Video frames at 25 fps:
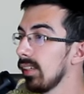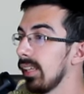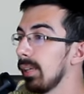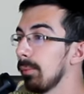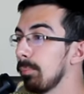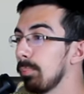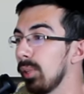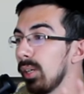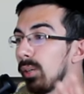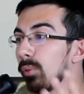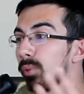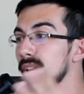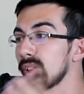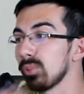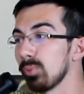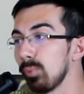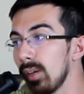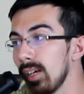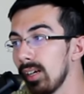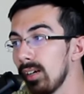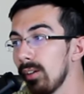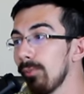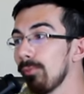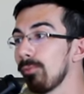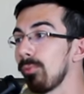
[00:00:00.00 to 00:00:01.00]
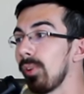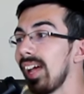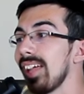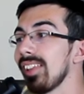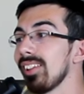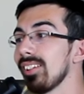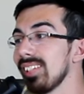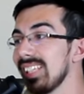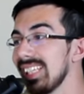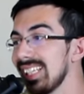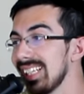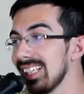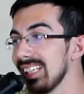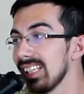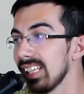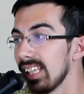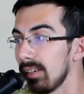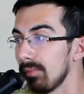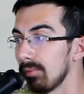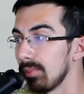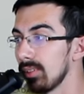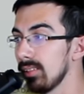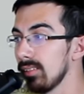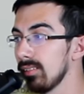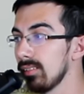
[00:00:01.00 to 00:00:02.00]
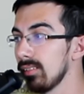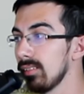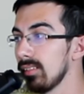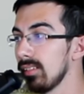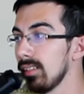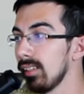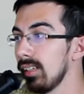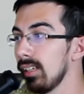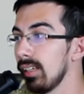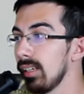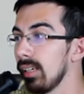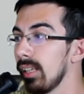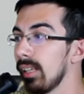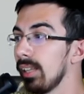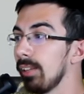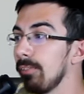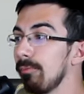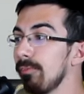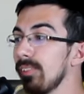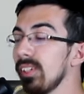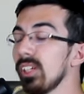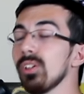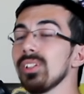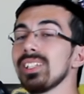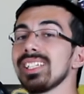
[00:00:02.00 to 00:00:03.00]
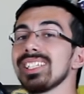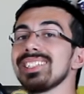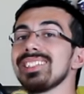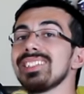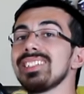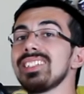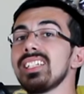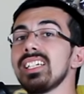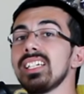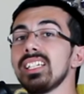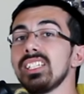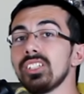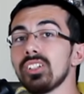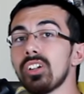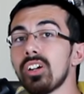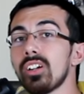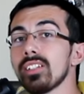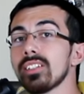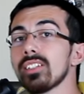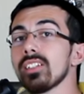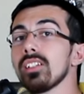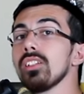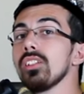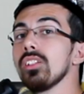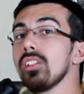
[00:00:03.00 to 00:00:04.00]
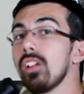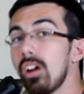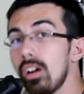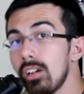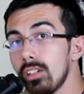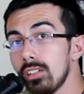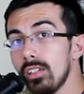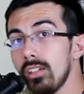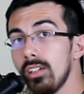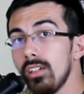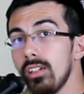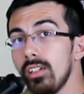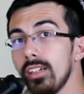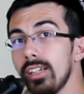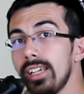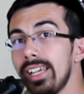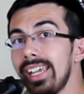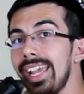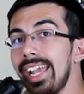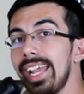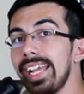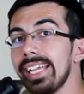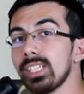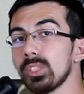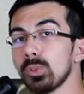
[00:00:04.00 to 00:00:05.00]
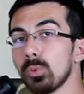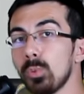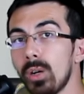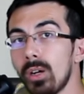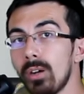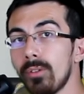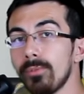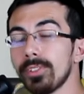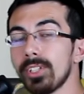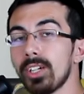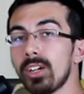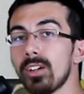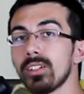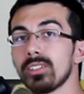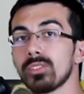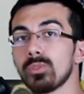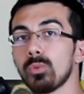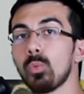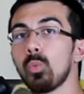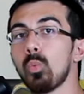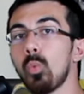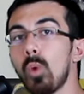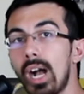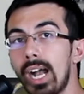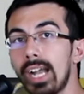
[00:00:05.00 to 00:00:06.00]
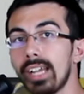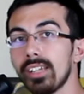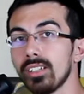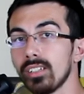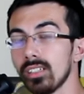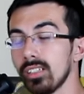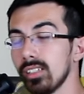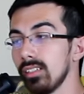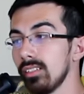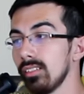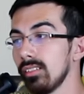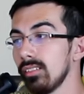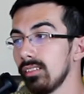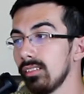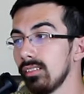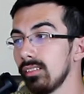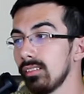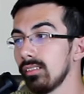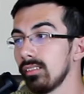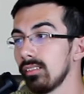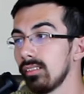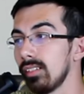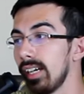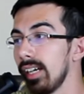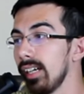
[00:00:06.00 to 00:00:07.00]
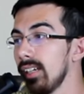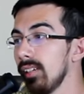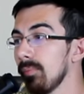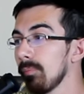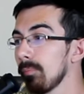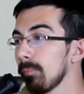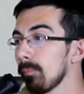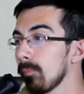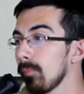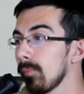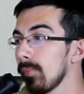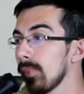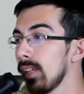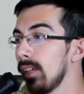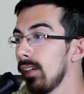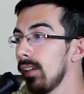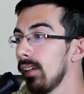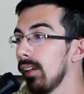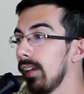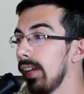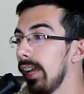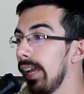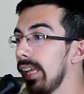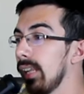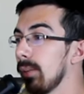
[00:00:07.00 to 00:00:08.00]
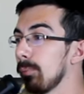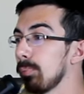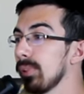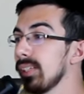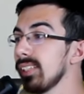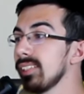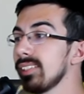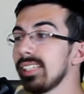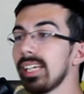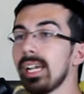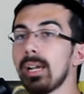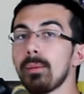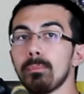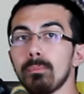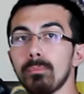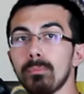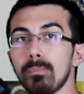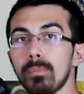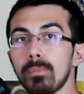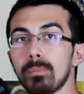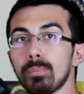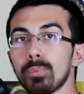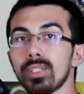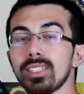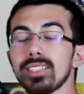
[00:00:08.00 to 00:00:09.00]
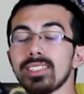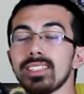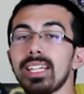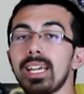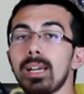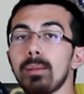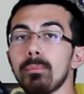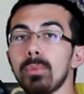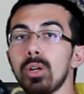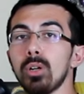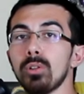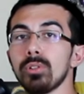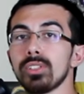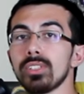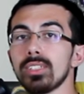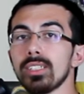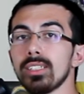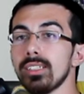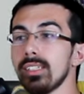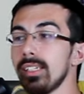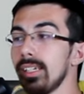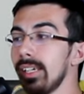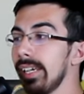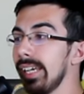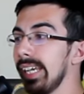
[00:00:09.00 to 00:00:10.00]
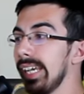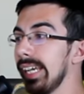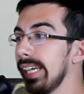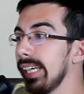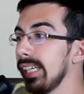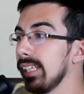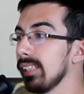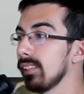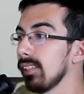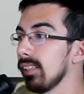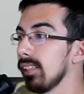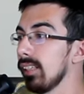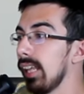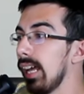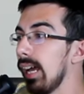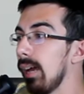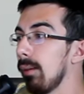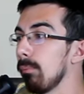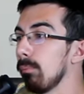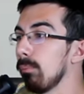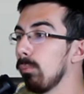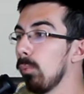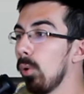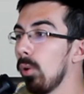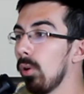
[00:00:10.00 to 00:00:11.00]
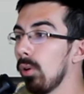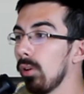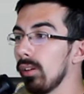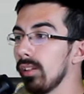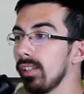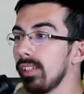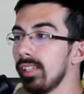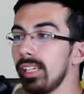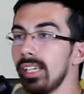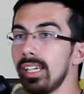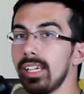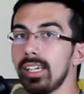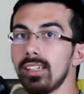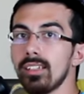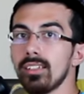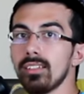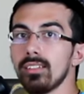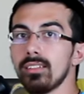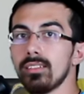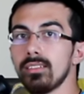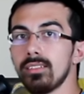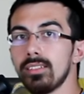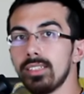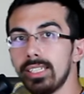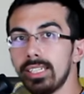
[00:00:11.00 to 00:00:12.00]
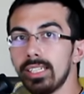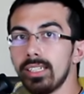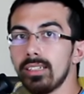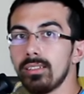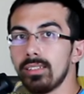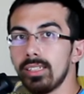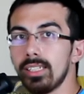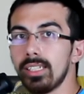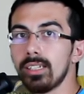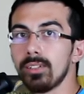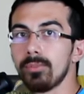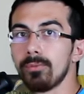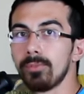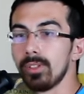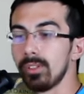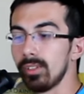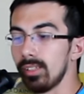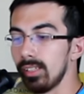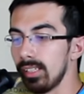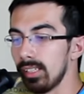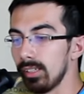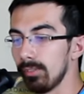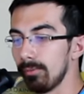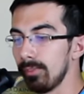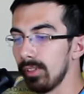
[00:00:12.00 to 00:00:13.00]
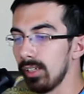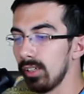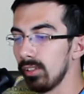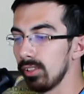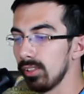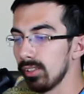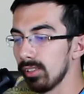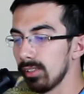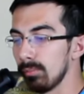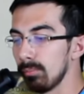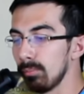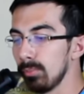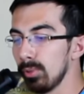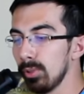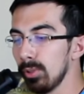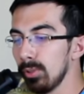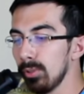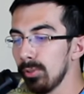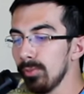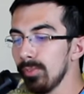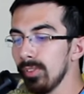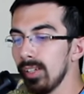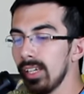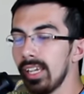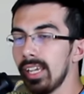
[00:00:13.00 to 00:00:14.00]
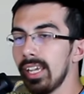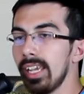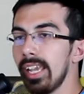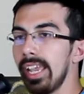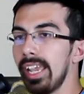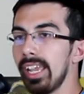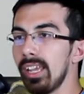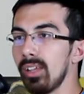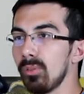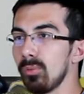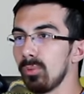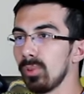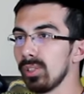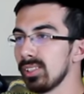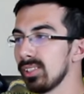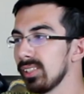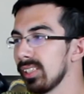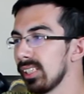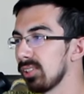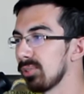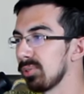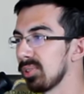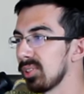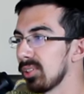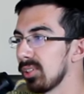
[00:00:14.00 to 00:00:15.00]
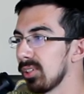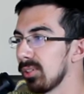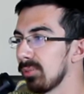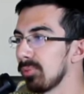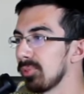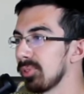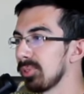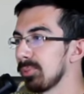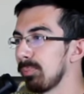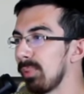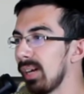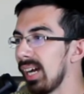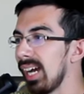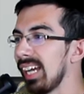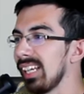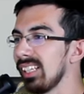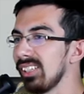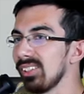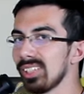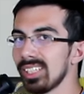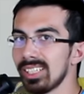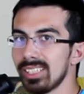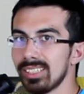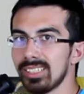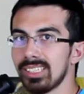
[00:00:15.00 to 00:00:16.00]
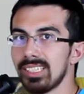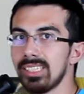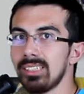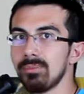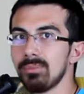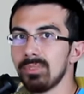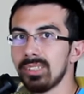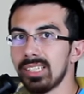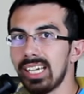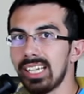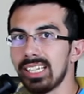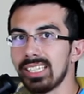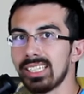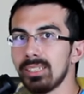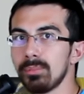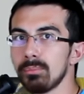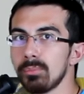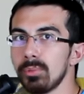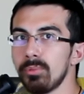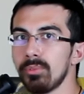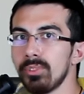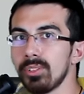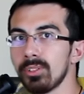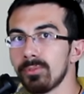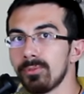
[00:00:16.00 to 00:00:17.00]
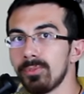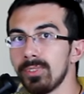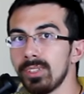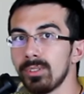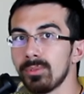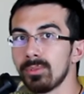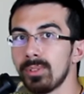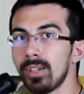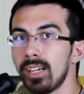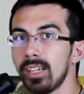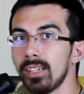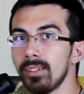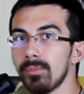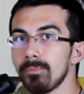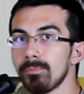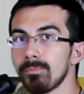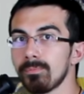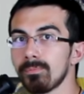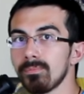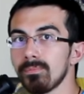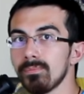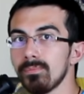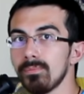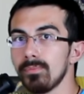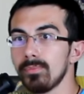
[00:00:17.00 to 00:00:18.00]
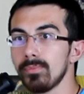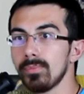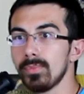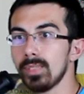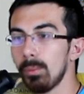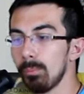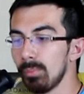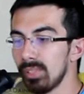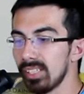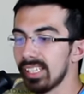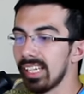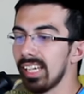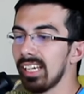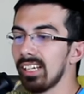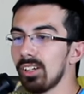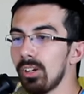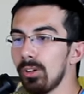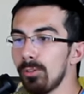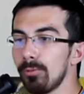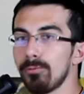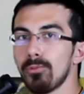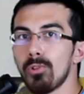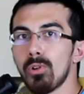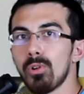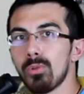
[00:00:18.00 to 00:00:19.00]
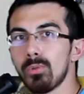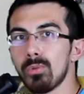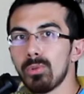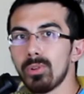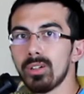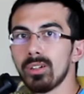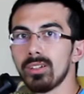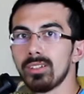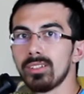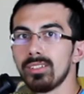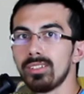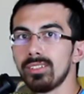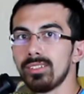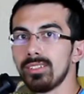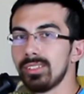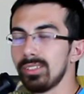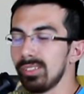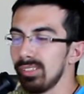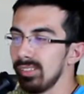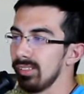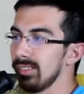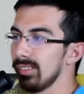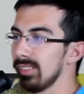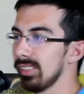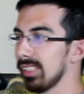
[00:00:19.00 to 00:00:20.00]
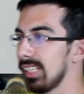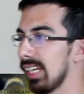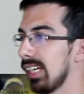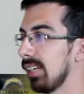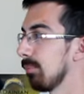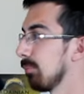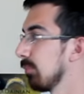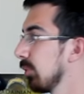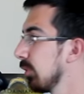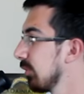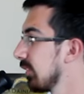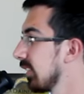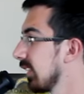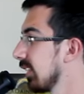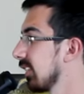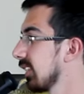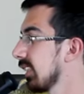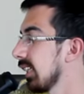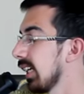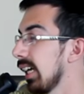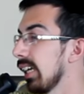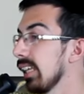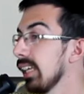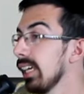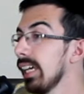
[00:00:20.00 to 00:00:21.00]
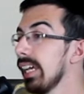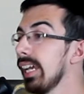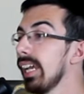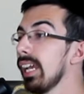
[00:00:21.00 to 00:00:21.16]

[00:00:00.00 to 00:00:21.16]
They play with 12 rather than 11. The field is 10 yards longer and 12 yards wider, right? And the pre-snap motion is a lot more than the NFL. The NFL, you can move, and once you get to a certain spot, you got to keep moving your feet, right? But you can't go forward, you know, you just kind of move to the side.